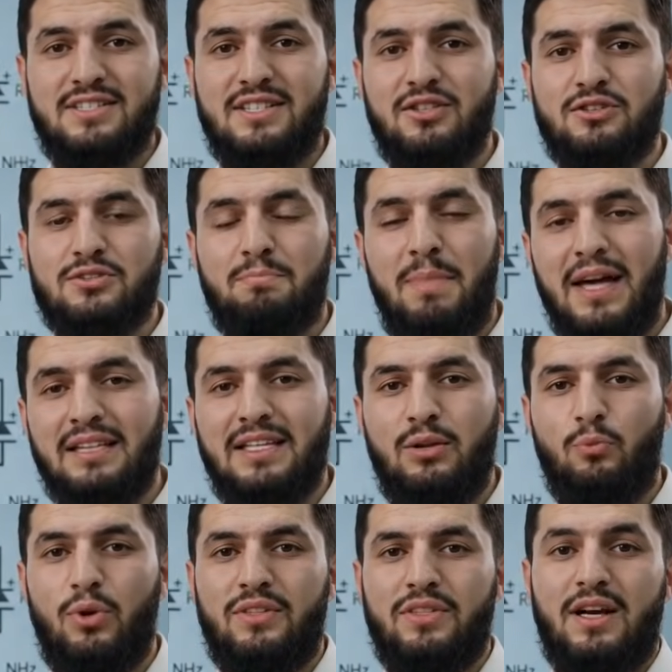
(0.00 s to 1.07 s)
deals mainly
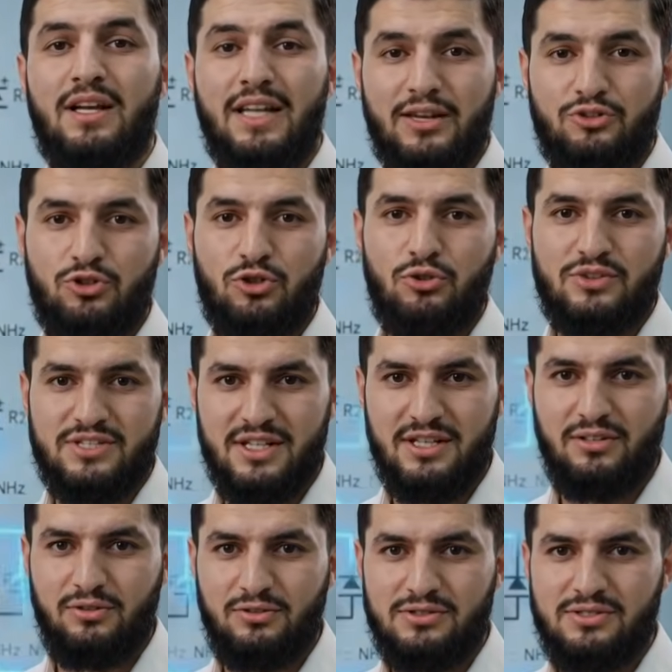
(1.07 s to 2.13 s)
with electrical
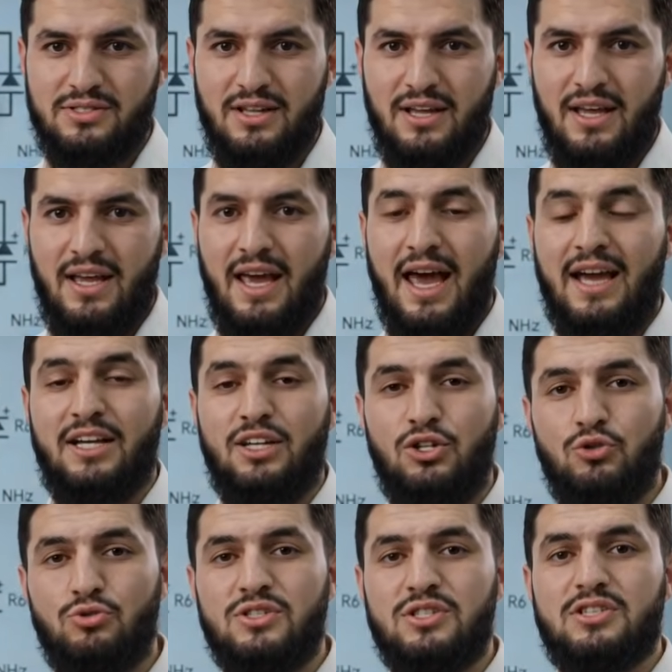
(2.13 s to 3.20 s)
signals, and it
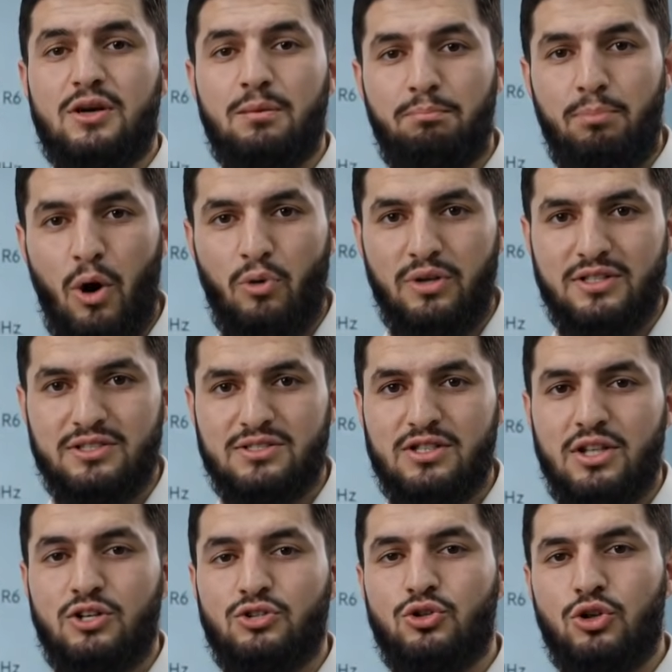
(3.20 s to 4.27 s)
uses
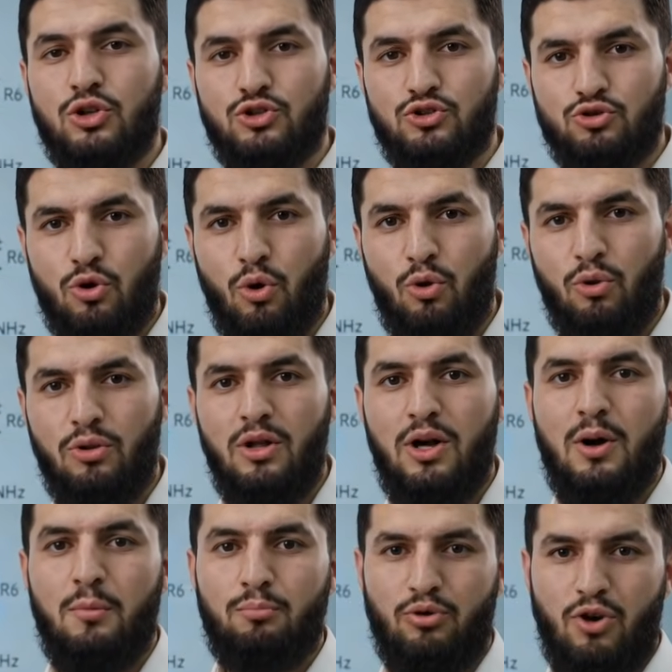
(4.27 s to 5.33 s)
components to control,
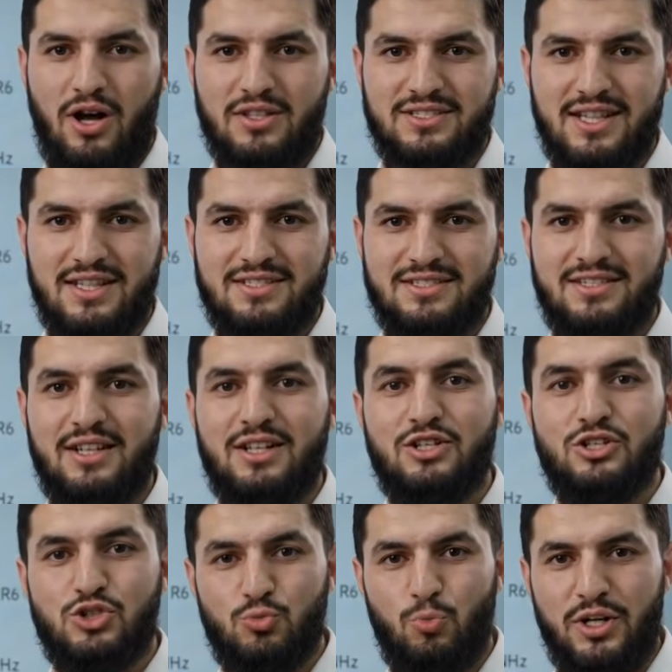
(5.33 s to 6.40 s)
process,
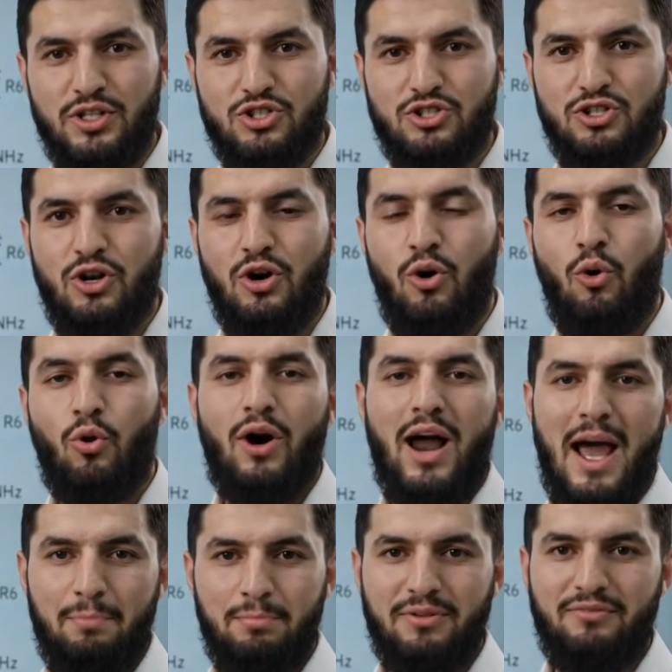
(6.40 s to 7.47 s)
switch, or
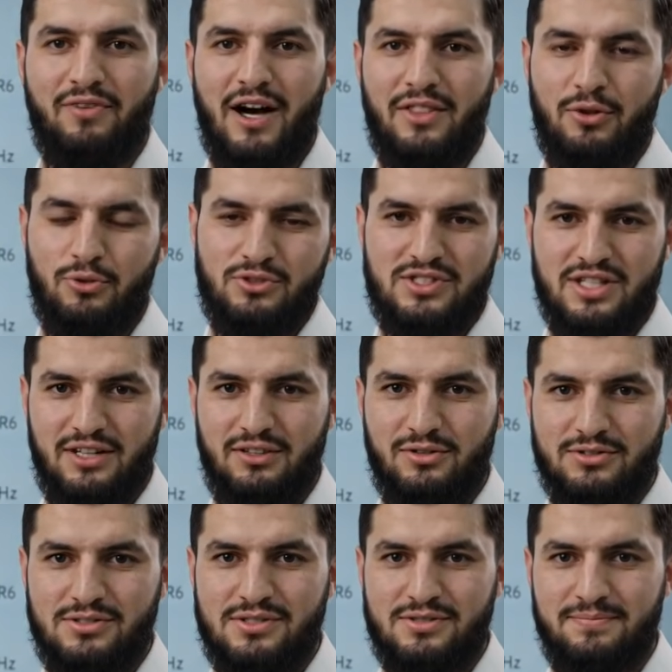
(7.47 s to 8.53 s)
amplify those
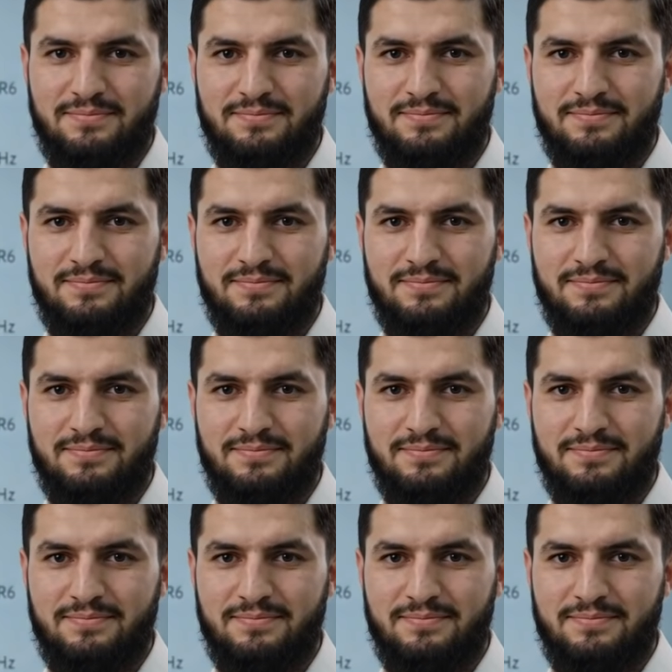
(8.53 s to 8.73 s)
signals.